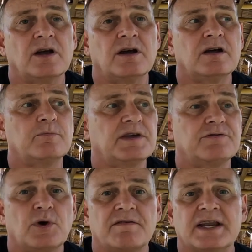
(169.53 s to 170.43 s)
If
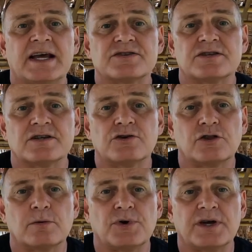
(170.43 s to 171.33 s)
you have an accident
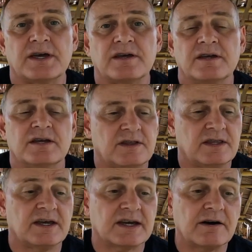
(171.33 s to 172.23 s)
on a bike,
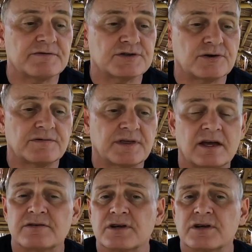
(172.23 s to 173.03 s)
then that covers you for that.